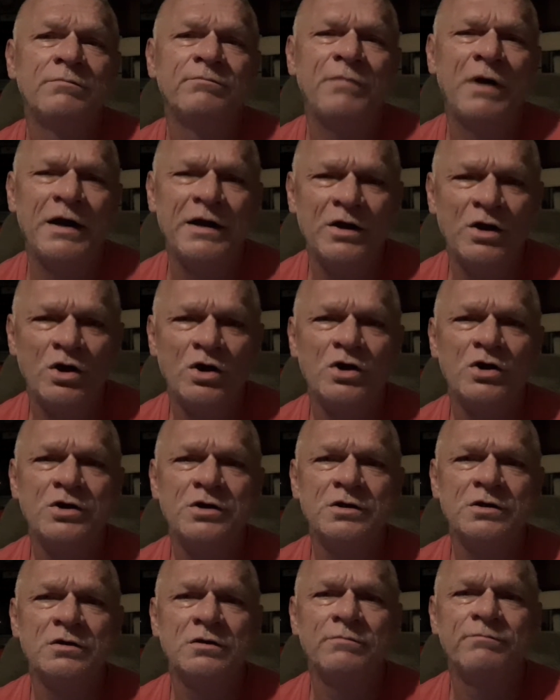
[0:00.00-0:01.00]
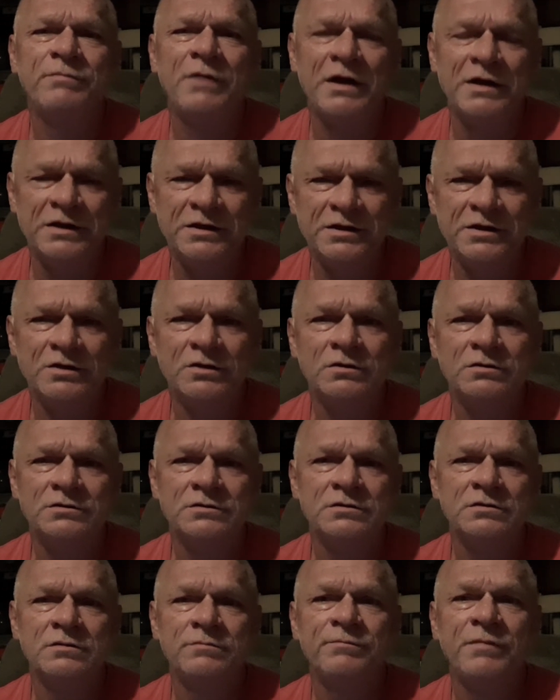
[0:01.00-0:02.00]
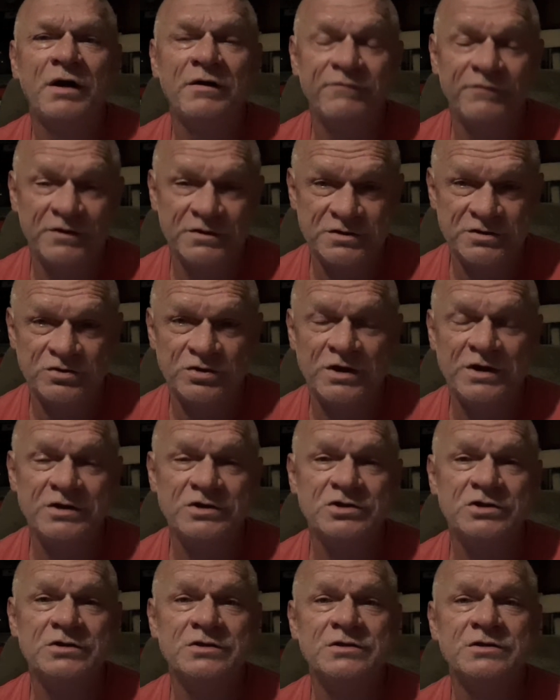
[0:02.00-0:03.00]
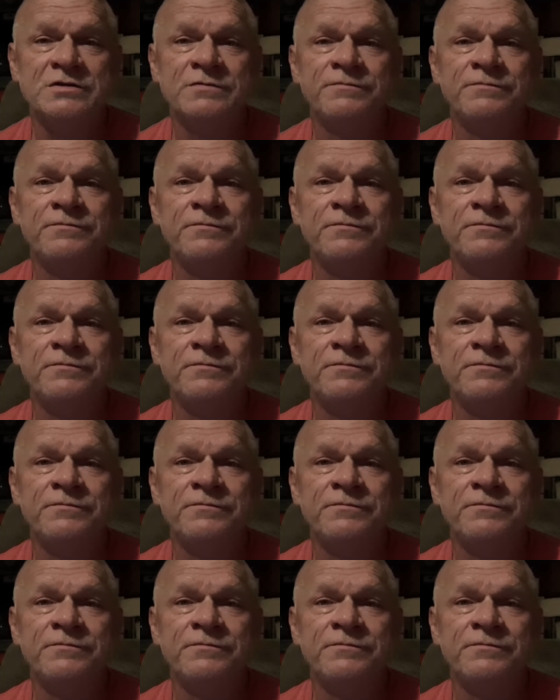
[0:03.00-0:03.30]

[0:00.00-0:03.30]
by hurt, by guilt, by frustrations.